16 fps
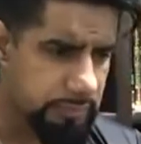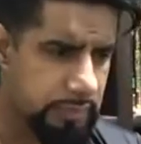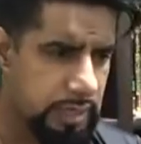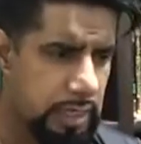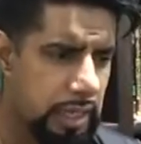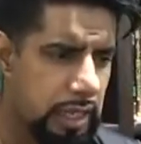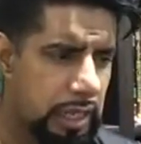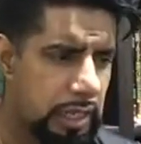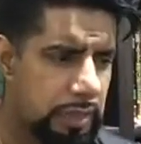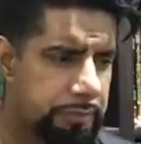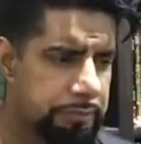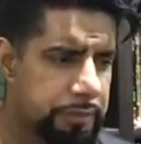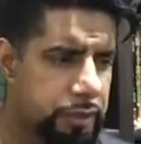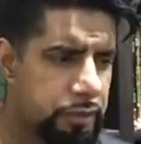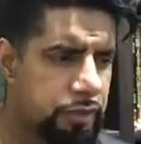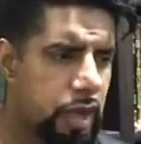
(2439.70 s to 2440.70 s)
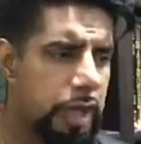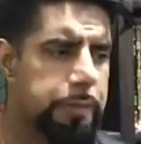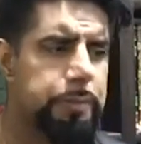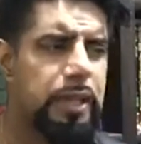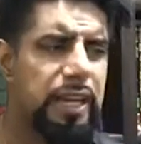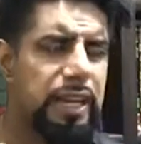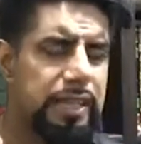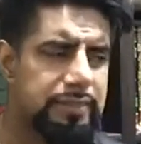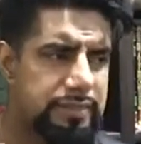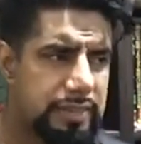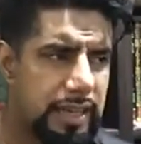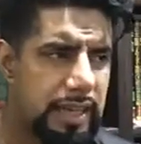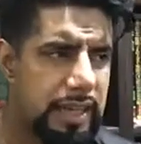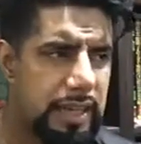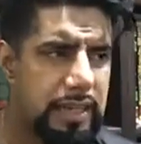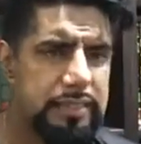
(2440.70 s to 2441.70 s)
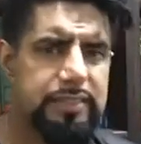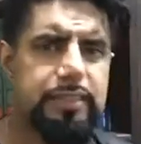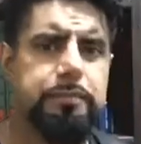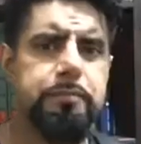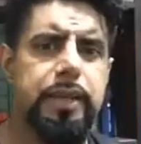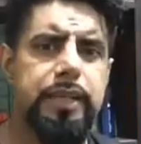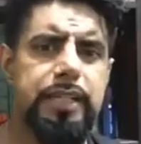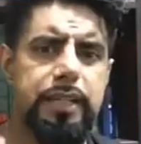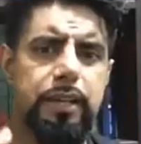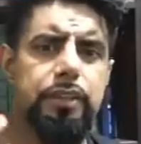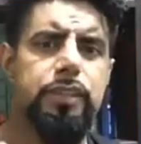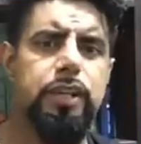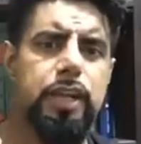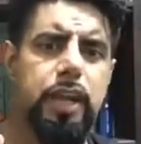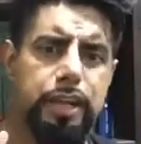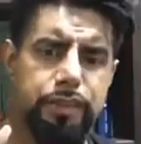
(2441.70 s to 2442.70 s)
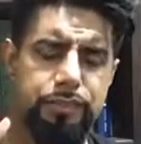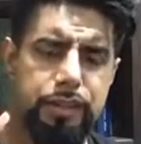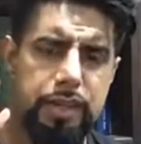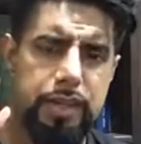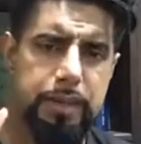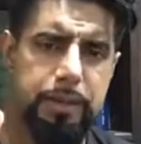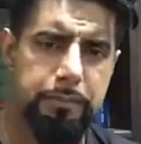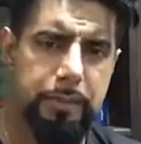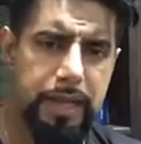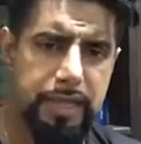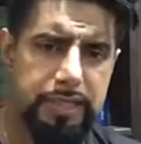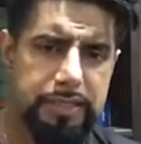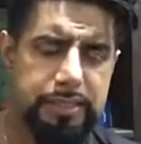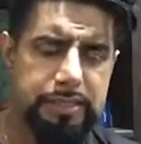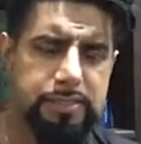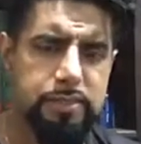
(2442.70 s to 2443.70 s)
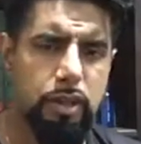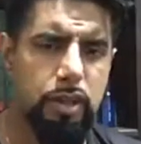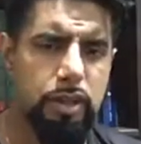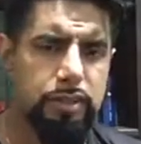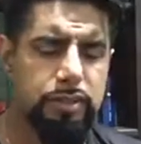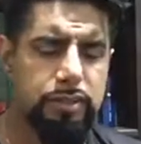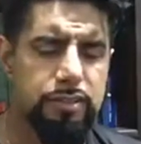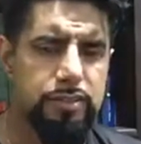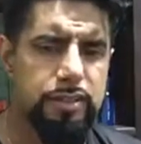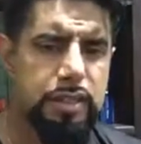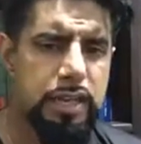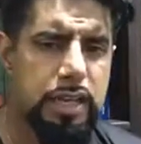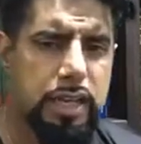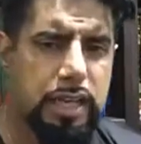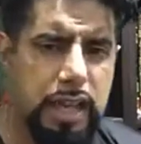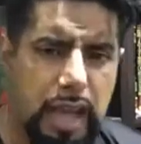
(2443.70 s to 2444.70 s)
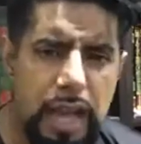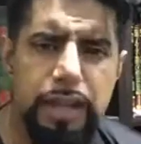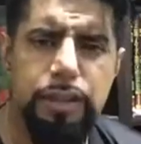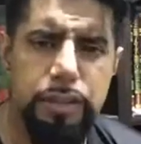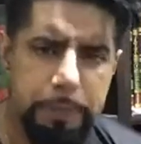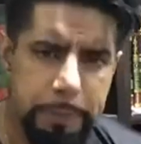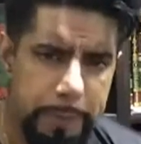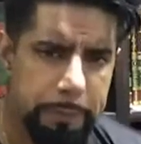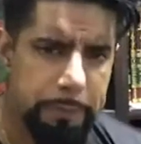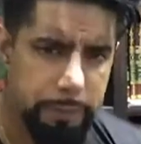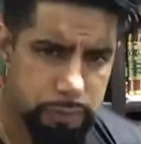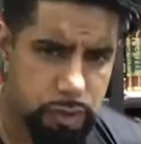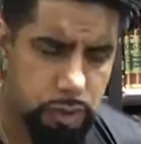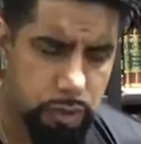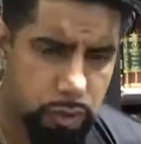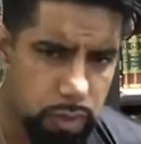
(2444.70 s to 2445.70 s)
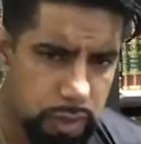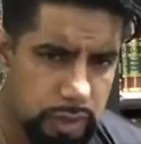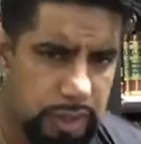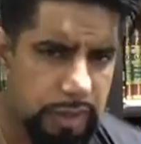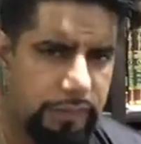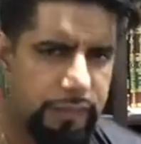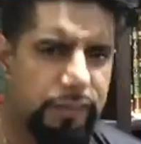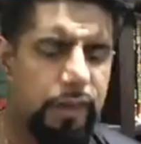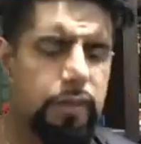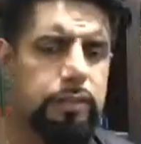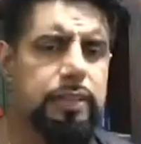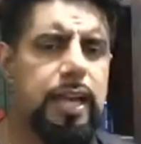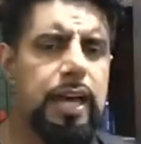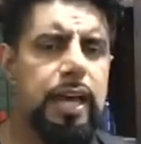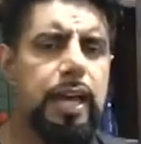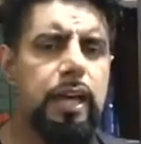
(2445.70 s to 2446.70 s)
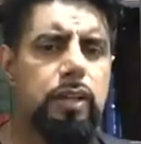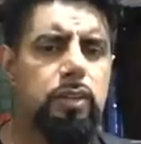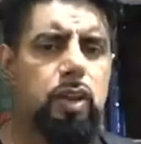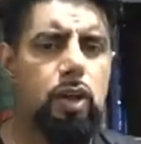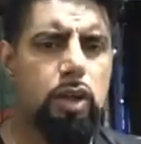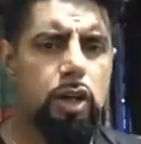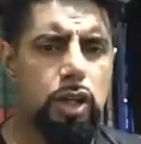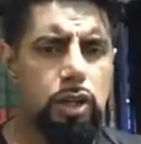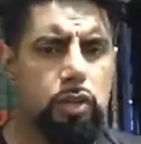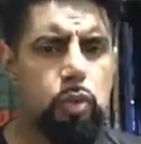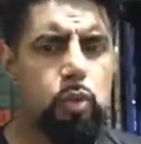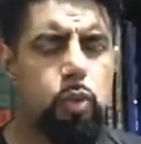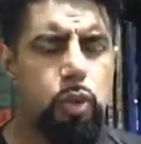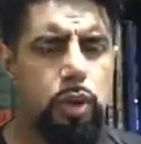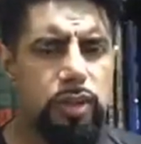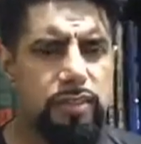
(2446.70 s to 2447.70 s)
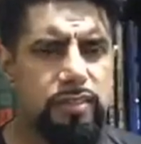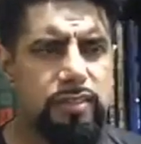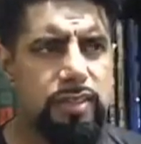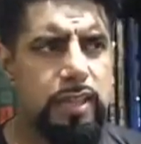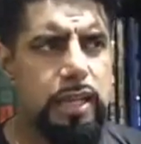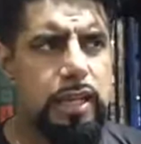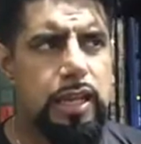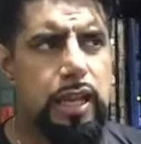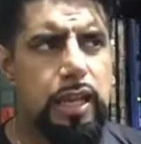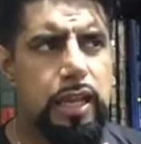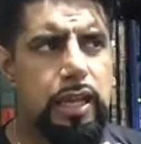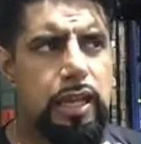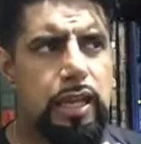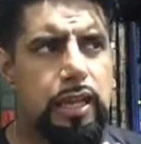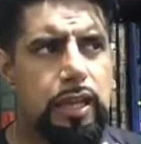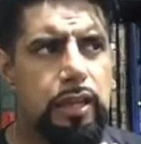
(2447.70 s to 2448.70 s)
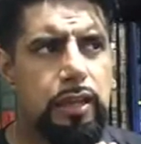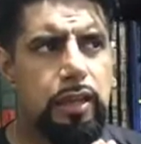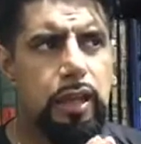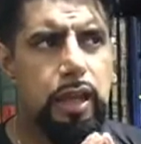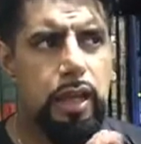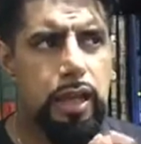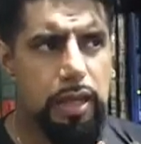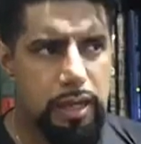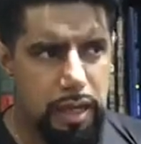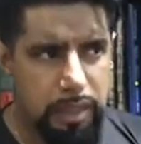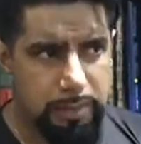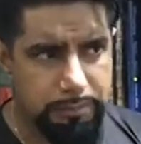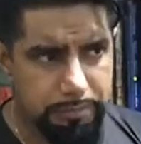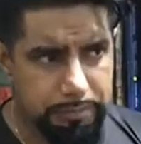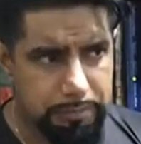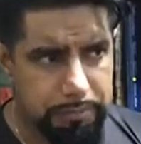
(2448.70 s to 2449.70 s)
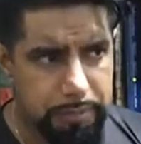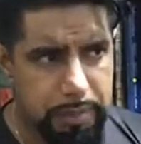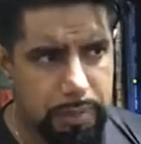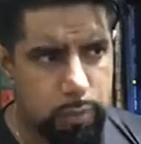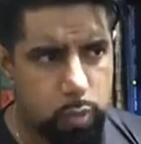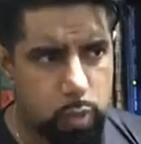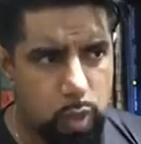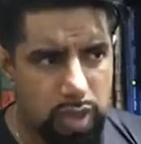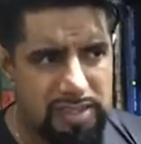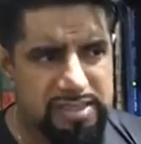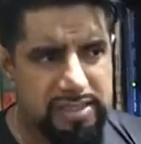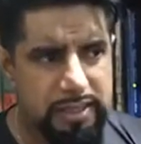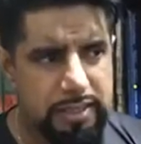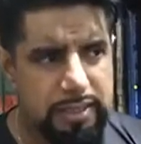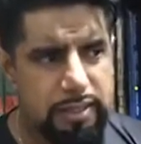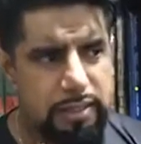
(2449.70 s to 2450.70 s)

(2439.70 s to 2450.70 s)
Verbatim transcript: um, you've got Ibn al-Haddad and many other kind of Maliki scholars and, and other people too felt that alcohol was uh, haram, but it wasn't